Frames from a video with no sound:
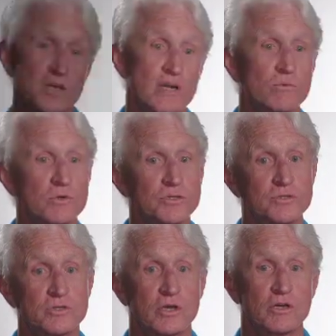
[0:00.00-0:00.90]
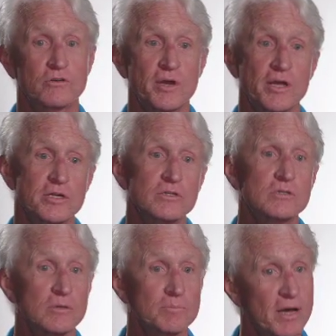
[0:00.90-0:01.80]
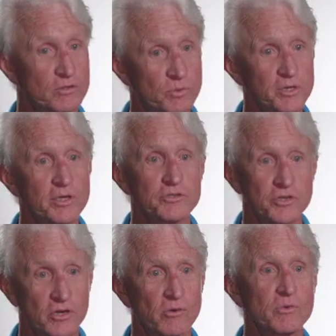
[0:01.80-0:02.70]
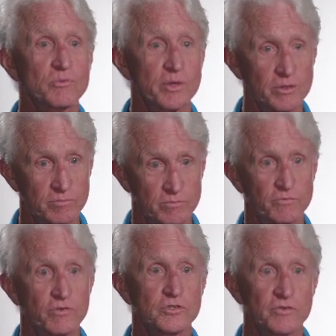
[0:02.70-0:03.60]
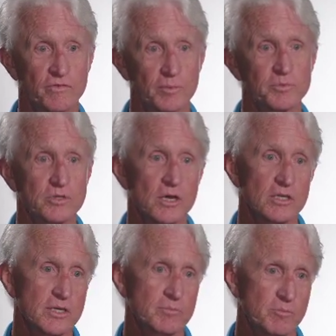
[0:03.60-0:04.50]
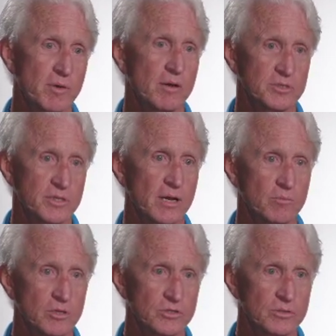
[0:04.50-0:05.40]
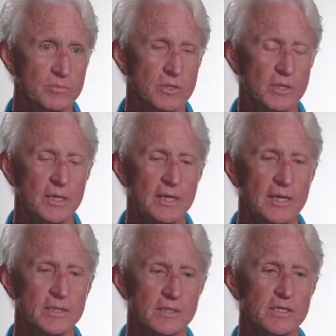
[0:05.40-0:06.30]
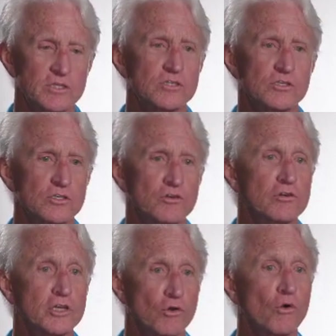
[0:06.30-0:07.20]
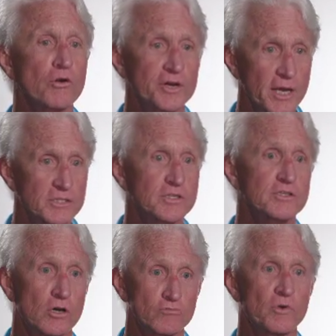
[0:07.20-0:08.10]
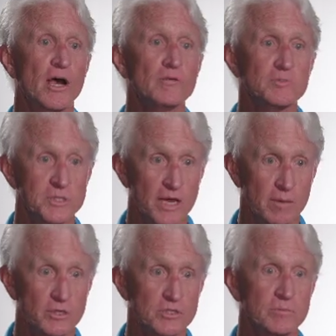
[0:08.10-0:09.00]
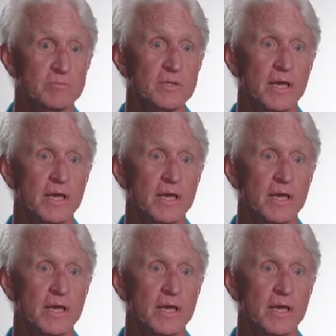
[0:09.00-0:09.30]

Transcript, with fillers: center was uh, created about 20 years ago when we first developed this concept about metabolism. It, it's certainly oriented around metabolism.